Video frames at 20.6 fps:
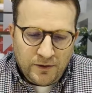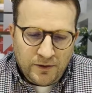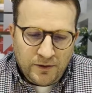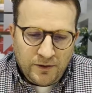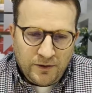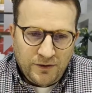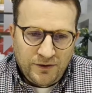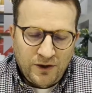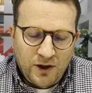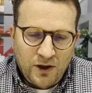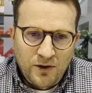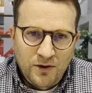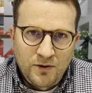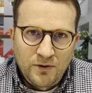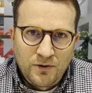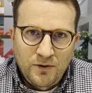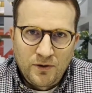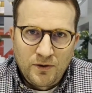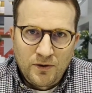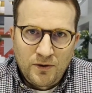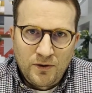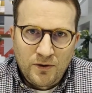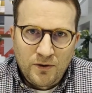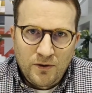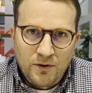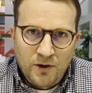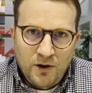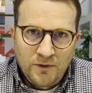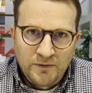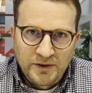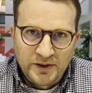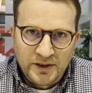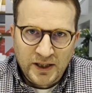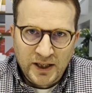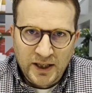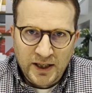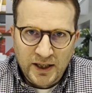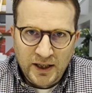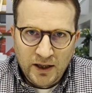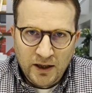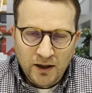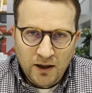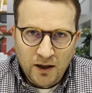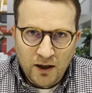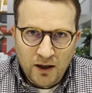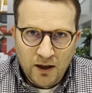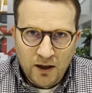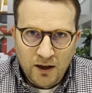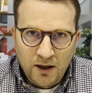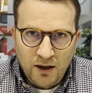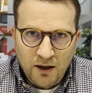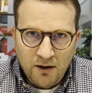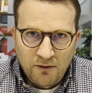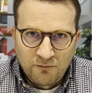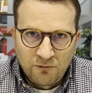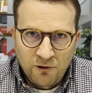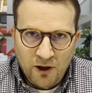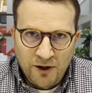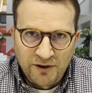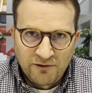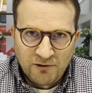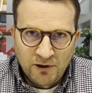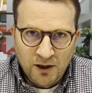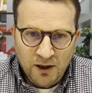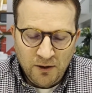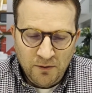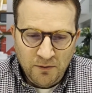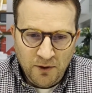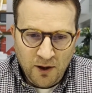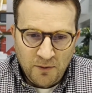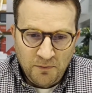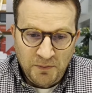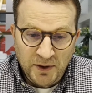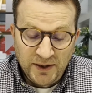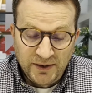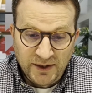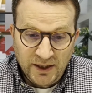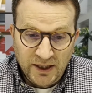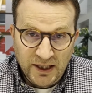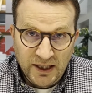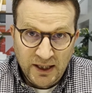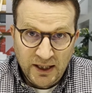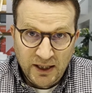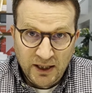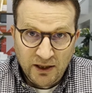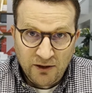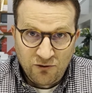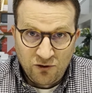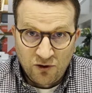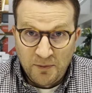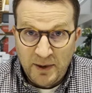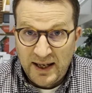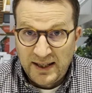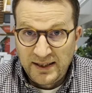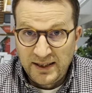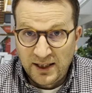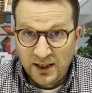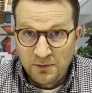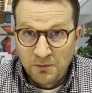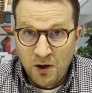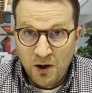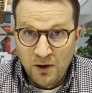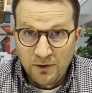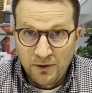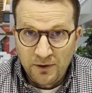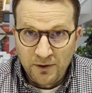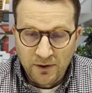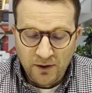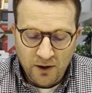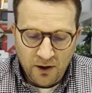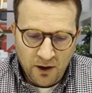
So obviously rather a busy, traumatic month